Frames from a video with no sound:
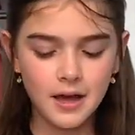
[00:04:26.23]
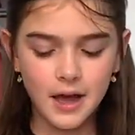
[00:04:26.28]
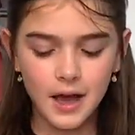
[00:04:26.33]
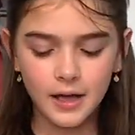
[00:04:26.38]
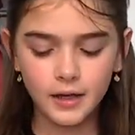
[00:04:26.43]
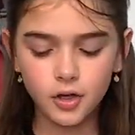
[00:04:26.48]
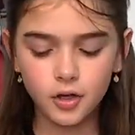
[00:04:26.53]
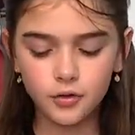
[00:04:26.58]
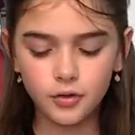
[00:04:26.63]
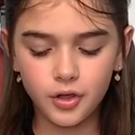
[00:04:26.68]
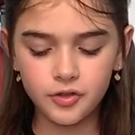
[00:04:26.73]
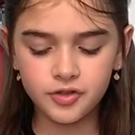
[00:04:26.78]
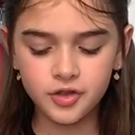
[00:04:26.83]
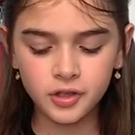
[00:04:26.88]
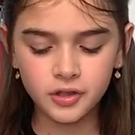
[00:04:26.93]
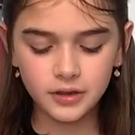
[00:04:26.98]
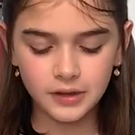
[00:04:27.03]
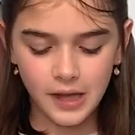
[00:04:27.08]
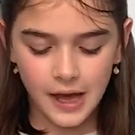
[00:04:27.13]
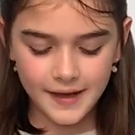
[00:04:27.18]
I know that
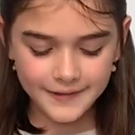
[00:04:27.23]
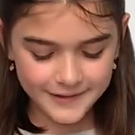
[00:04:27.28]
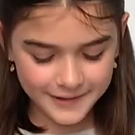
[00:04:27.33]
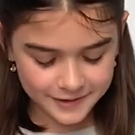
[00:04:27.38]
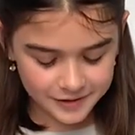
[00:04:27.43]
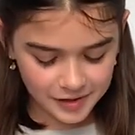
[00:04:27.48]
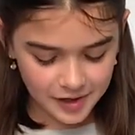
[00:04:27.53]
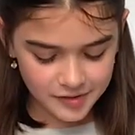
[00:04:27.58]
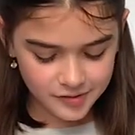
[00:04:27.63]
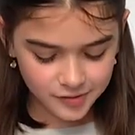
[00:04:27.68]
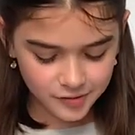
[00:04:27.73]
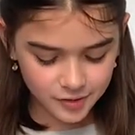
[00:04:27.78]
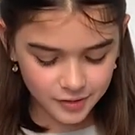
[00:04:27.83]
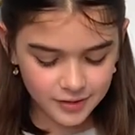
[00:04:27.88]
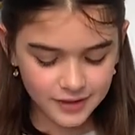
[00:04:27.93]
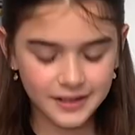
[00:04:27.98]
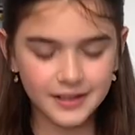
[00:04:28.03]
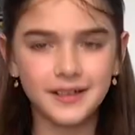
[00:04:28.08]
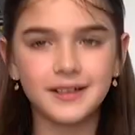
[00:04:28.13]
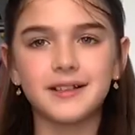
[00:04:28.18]
they're less
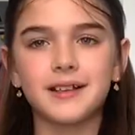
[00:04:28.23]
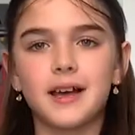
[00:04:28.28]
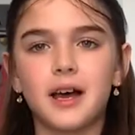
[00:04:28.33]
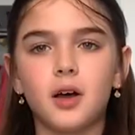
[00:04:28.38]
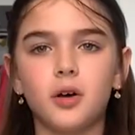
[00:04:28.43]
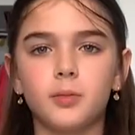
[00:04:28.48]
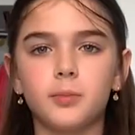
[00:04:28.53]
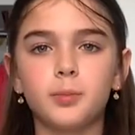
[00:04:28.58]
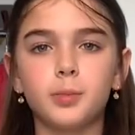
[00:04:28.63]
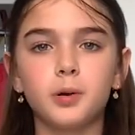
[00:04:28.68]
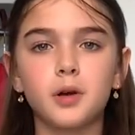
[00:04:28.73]
stressful and can help.